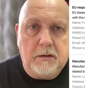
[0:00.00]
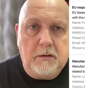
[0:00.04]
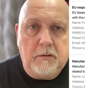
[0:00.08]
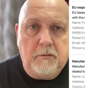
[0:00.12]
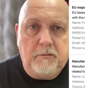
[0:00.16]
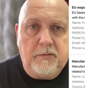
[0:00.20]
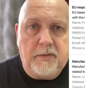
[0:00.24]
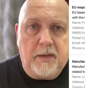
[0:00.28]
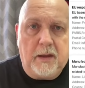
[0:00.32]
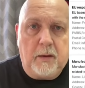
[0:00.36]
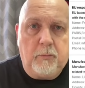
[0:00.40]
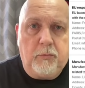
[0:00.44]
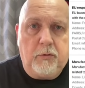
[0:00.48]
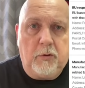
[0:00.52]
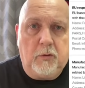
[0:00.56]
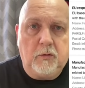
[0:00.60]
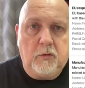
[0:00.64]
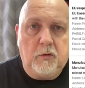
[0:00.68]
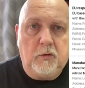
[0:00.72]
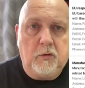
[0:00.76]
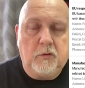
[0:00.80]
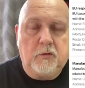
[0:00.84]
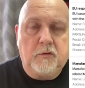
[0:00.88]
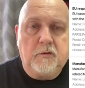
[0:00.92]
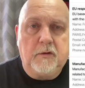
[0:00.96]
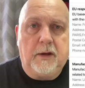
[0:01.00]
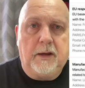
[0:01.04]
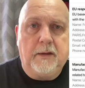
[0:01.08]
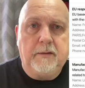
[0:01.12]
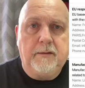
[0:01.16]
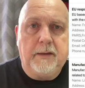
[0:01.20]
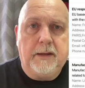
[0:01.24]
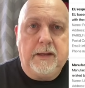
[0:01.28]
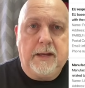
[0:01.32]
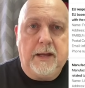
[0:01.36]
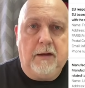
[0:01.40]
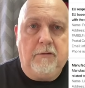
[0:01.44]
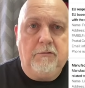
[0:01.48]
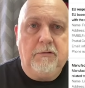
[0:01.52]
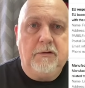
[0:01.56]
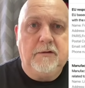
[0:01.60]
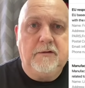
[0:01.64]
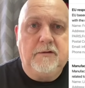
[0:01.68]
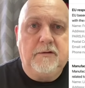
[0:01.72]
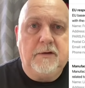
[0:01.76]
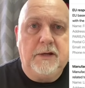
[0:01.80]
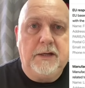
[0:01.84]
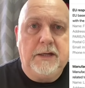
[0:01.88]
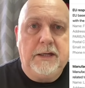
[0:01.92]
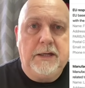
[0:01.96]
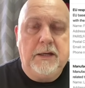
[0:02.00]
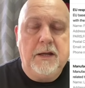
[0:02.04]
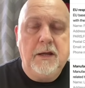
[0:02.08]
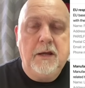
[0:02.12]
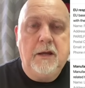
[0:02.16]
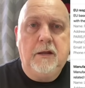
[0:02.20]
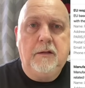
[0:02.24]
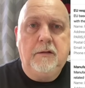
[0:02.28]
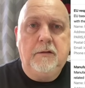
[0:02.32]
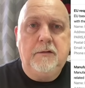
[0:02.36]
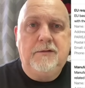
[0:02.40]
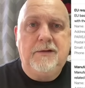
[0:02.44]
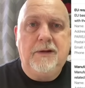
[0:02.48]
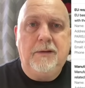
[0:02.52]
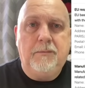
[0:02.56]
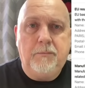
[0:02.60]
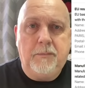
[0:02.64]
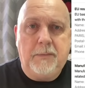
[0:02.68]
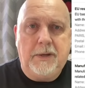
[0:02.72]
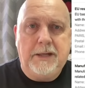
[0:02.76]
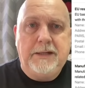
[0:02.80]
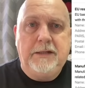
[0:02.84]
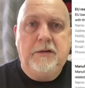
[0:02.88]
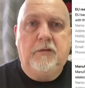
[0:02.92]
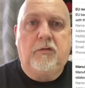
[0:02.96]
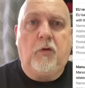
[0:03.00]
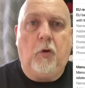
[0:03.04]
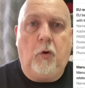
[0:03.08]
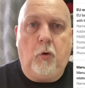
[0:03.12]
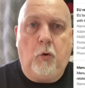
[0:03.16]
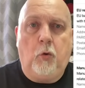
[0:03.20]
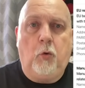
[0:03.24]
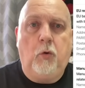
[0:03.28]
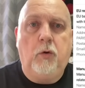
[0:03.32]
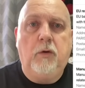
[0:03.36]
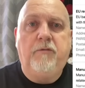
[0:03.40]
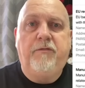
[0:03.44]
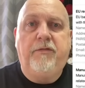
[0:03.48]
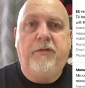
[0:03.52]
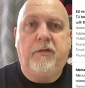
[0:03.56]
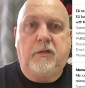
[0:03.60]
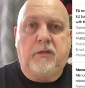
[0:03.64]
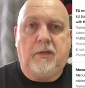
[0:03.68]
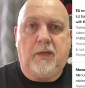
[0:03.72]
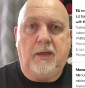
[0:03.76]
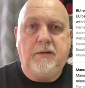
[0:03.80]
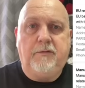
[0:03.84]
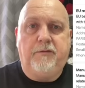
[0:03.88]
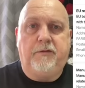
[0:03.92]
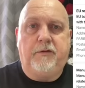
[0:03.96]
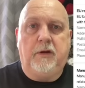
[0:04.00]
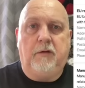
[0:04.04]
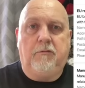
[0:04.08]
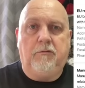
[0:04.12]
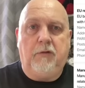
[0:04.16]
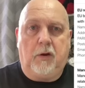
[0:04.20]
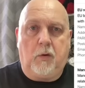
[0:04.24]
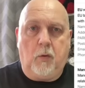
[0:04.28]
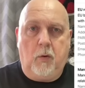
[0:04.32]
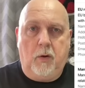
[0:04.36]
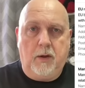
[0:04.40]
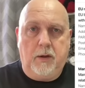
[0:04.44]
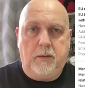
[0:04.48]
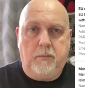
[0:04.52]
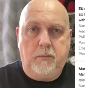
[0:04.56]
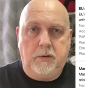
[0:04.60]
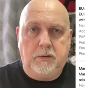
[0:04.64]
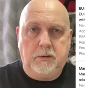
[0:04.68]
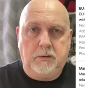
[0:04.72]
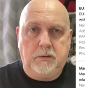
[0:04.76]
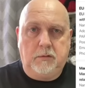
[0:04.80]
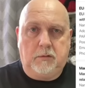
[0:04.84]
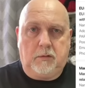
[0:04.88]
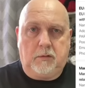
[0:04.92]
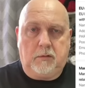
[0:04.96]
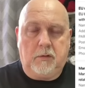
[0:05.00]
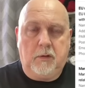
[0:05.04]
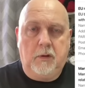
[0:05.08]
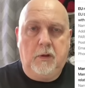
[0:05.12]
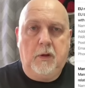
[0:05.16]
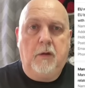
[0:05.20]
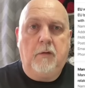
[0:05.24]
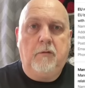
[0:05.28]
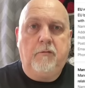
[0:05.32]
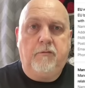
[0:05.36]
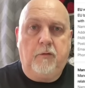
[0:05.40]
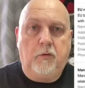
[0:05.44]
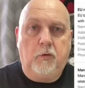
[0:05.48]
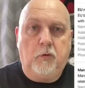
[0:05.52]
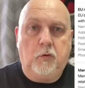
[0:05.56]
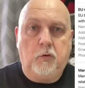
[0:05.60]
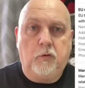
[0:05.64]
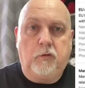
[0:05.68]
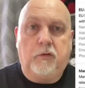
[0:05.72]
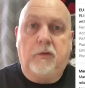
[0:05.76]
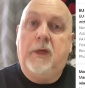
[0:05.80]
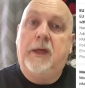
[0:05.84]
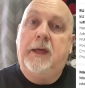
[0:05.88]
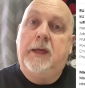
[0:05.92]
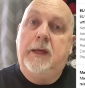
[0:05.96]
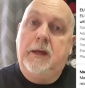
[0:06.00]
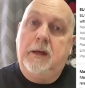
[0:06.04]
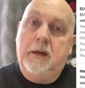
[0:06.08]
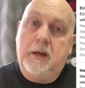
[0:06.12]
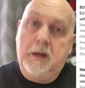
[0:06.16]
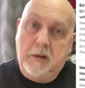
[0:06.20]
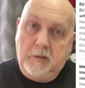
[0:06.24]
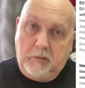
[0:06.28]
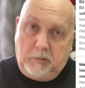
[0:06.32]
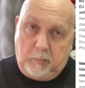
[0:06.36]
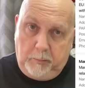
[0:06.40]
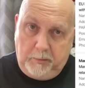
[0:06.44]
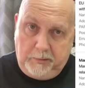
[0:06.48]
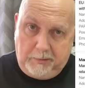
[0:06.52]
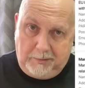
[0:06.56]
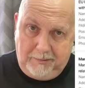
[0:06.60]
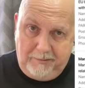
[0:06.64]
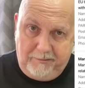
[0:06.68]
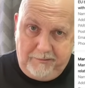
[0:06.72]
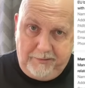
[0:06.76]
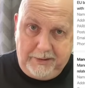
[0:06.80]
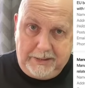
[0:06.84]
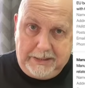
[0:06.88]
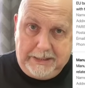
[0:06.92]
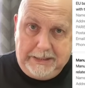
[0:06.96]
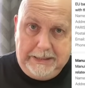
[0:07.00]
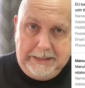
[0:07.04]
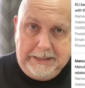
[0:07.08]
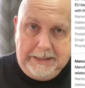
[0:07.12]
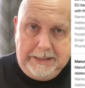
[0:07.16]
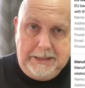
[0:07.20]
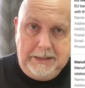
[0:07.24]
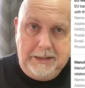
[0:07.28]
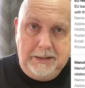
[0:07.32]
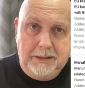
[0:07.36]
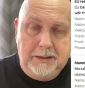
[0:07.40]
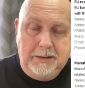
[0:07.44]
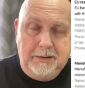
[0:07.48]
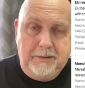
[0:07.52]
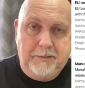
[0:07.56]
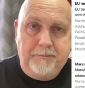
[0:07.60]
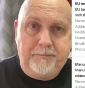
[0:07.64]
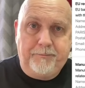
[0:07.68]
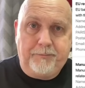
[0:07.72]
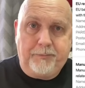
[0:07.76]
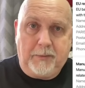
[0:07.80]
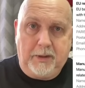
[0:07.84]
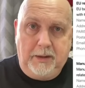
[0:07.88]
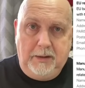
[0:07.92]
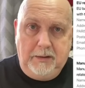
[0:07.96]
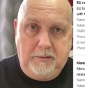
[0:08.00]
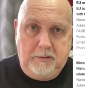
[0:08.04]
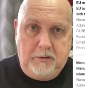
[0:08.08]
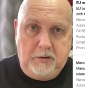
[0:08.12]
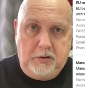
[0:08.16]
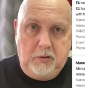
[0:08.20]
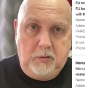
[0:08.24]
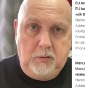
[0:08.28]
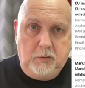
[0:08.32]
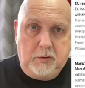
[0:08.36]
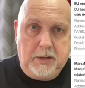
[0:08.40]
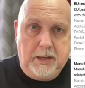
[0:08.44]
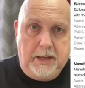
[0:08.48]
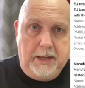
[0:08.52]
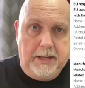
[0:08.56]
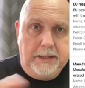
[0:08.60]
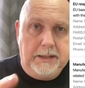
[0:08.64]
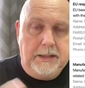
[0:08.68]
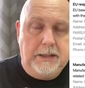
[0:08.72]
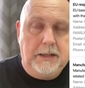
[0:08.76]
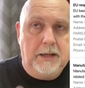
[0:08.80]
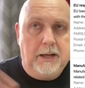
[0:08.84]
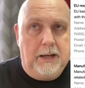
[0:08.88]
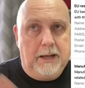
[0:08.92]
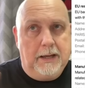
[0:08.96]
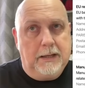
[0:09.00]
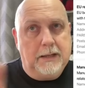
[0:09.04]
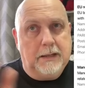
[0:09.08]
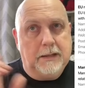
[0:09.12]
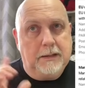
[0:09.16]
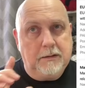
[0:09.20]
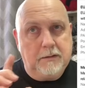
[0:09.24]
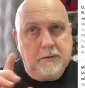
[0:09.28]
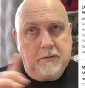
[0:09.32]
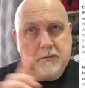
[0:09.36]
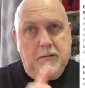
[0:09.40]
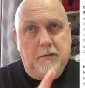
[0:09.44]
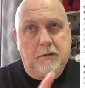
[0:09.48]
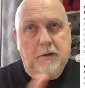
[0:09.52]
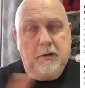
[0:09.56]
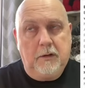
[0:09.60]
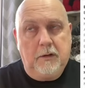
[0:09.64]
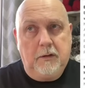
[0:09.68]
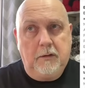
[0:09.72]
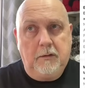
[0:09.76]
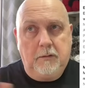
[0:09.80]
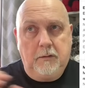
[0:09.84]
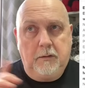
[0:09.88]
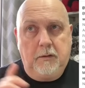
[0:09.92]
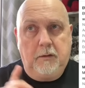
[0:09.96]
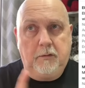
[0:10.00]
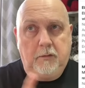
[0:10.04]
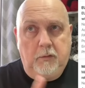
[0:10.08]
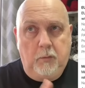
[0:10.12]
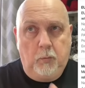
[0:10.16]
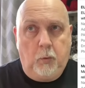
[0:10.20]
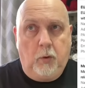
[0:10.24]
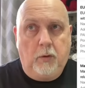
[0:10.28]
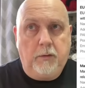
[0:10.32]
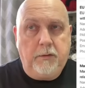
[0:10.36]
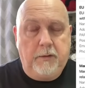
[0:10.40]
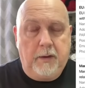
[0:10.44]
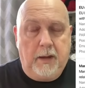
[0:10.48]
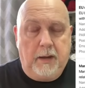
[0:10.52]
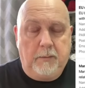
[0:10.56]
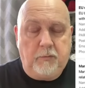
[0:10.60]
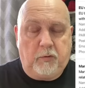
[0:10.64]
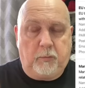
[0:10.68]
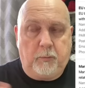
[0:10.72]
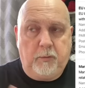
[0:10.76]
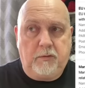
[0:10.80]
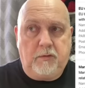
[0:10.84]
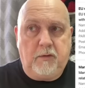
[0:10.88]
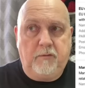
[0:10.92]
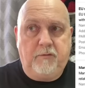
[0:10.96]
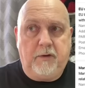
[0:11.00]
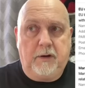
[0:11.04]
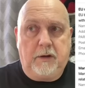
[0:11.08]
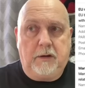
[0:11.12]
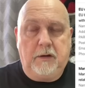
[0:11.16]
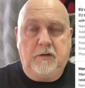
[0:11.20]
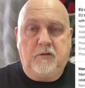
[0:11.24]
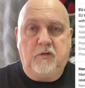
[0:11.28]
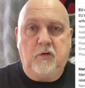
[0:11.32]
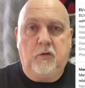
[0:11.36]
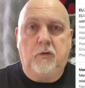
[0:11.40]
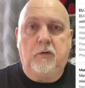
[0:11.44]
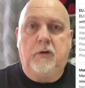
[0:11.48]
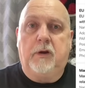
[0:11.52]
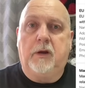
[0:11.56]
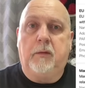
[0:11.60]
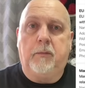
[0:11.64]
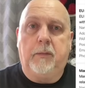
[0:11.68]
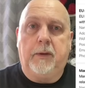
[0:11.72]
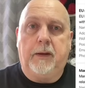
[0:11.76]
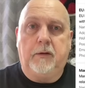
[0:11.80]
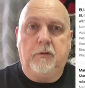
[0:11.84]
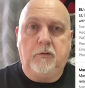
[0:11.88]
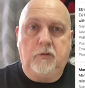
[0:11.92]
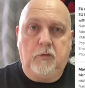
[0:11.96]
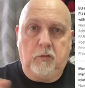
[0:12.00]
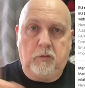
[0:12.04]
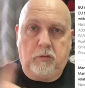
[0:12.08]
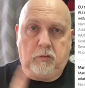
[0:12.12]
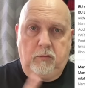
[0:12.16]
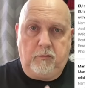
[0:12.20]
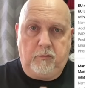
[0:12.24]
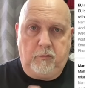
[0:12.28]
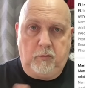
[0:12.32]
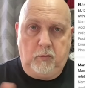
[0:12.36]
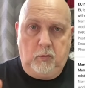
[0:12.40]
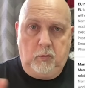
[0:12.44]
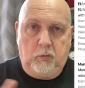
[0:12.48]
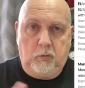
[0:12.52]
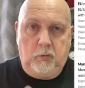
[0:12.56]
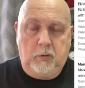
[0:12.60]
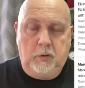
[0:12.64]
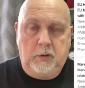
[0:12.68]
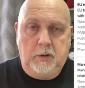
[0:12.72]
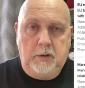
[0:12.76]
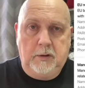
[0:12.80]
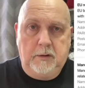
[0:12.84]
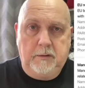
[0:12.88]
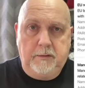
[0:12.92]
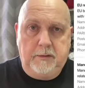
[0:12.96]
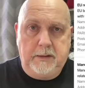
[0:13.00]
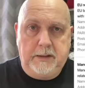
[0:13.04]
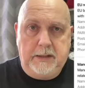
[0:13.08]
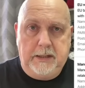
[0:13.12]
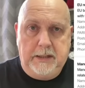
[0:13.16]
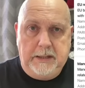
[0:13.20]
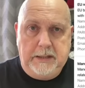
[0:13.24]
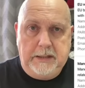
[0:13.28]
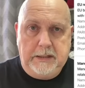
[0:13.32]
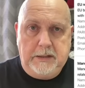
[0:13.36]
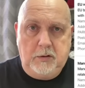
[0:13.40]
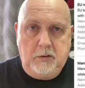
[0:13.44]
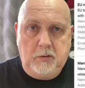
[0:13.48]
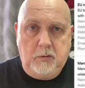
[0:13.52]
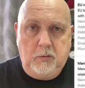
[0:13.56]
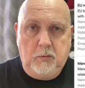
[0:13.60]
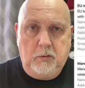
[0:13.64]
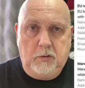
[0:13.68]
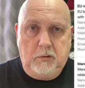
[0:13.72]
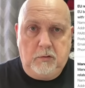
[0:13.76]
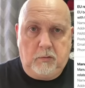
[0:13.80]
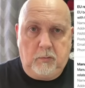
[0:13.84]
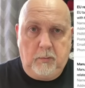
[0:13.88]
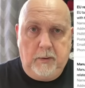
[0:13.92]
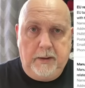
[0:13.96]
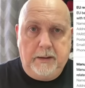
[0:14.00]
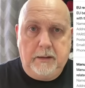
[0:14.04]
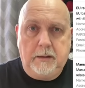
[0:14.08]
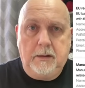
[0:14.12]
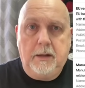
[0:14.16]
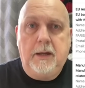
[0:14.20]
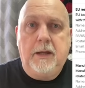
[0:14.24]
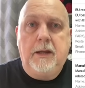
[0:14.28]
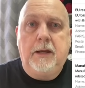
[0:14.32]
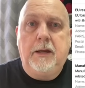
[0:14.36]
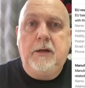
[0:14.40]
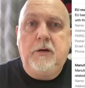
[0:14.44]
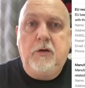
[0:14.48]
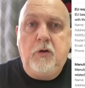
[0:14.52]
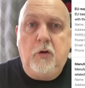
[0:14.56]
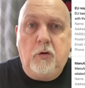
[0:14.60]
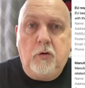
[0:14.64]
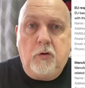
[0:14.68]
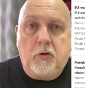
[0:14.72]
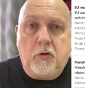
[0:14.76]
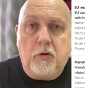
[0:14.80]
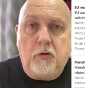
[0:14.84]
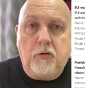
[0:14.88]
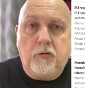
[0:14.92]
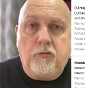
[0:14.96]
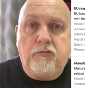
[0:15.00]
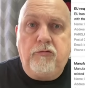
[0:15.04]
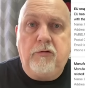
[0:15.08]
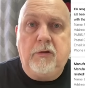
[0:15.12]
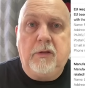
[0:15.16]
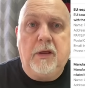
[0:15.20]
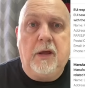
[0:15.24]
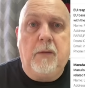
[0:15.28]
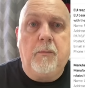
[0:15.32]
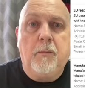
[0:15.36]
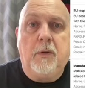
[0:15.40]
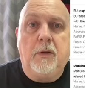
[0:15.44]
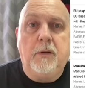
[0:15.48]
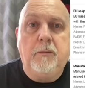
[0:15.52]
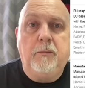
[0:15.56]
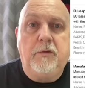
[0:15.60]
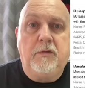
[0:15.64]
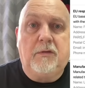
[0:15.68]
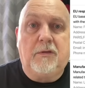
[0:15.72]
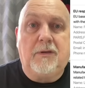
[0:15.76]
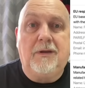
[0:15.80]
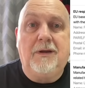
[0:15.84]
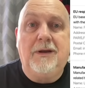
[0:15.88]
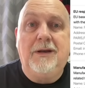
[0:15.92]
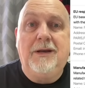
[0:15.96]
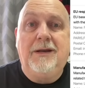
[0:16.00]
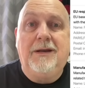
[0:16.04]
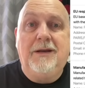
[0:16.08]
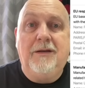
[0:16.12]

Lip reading: of that product, and they guarantee that it meets all of the safety requirements for us here, specifically in the UK, and the one that I'm specifically talking about does for the EU as well. In your country that might be slightly